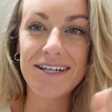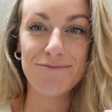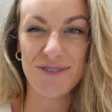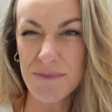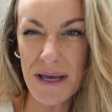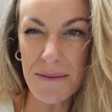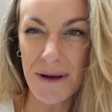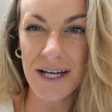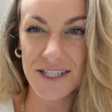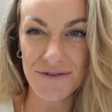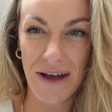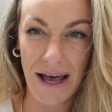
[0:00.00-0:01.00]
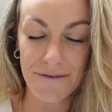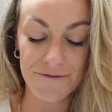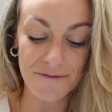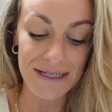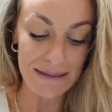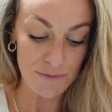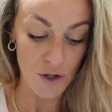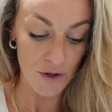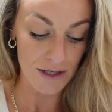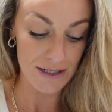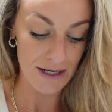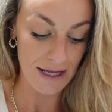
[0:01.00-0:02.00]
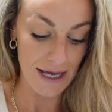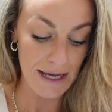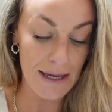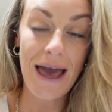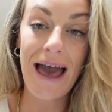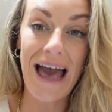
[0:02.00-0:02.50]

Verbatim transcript: It's a bit much faff for me, I'm not going to lie.